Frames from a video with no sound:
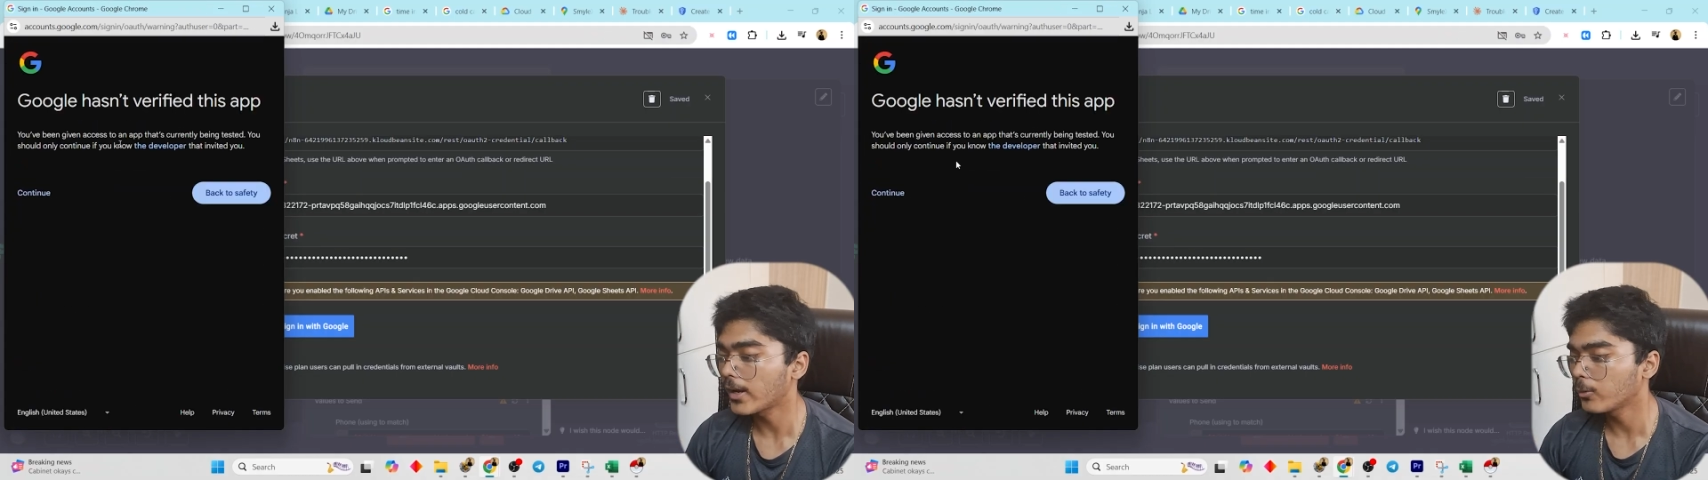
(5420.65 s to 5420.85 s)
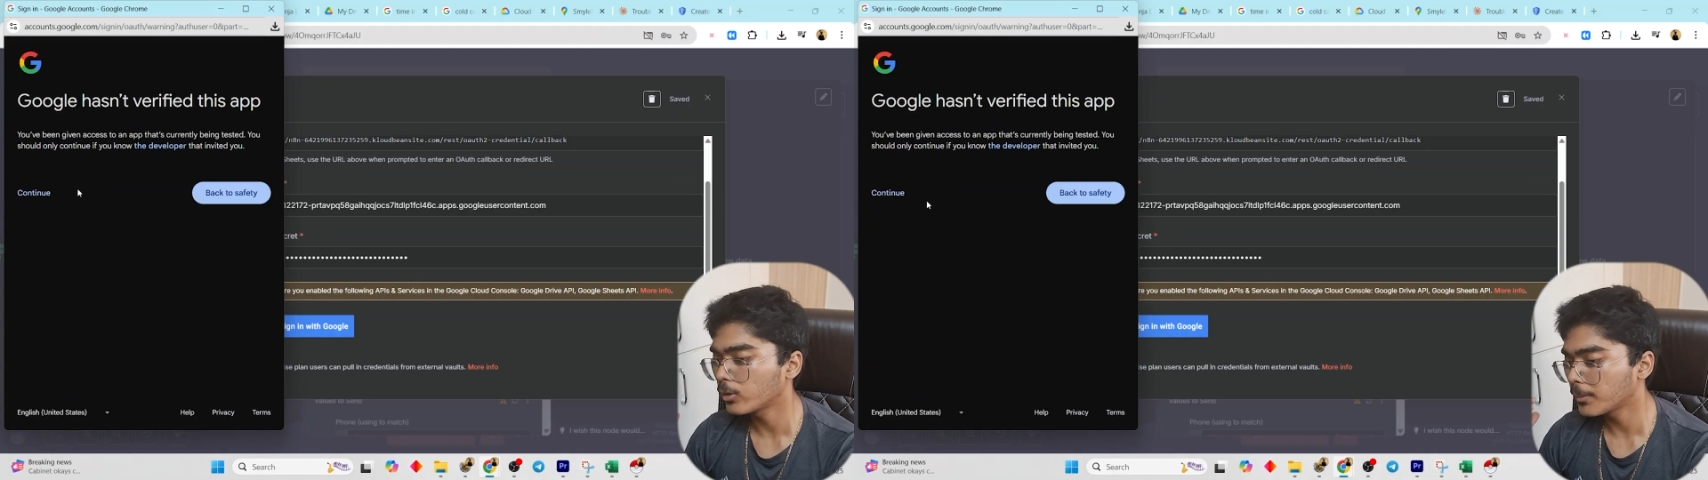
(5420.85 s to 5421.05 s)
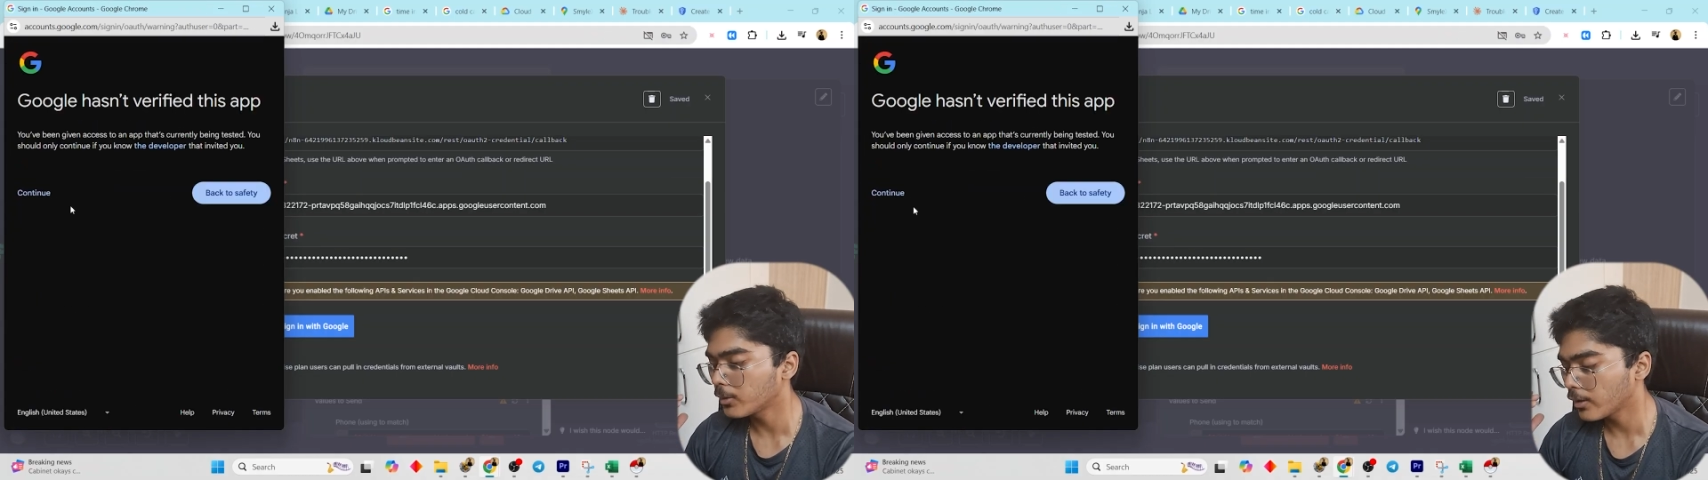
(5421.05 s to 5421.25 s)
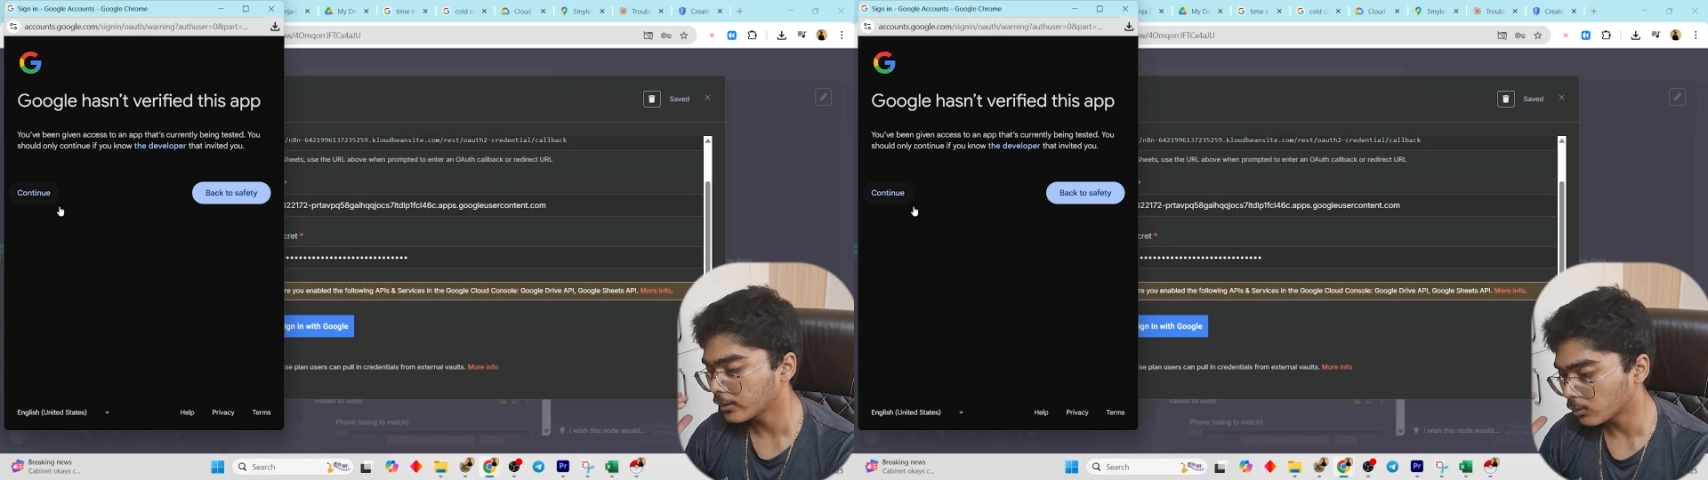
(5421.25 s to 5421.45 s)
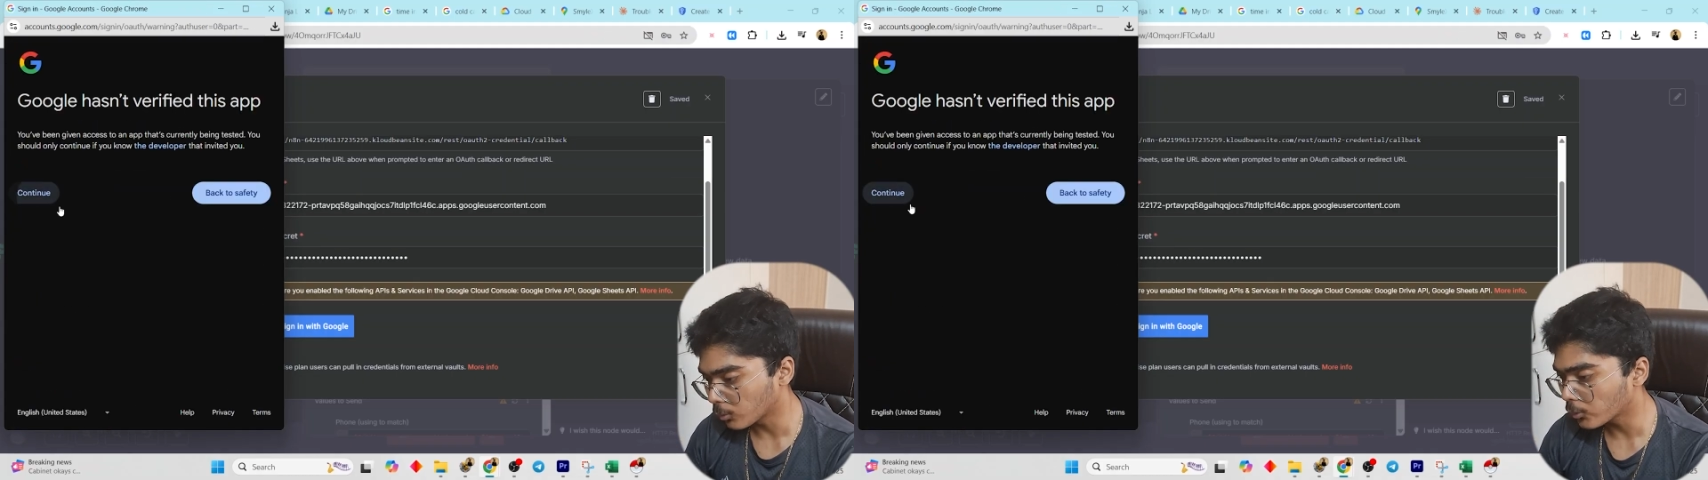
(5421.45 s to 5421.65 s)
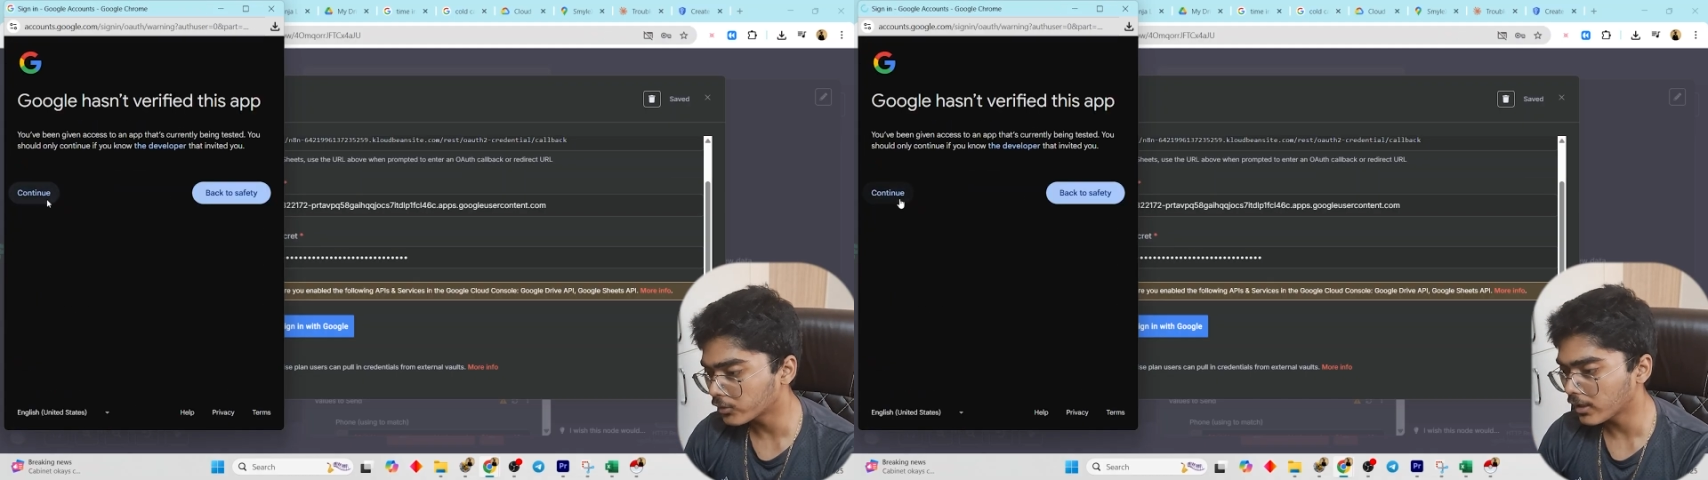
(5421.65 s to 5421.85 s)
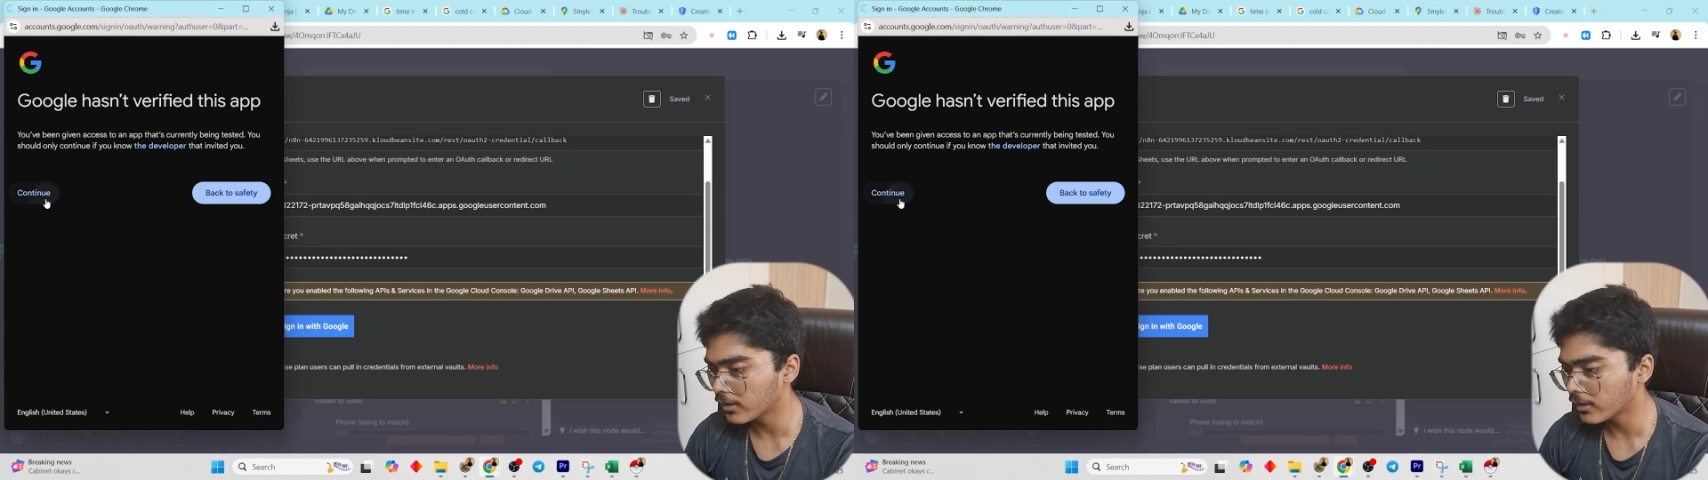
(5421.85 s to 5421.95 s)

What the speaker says: You could be doing it on hosting,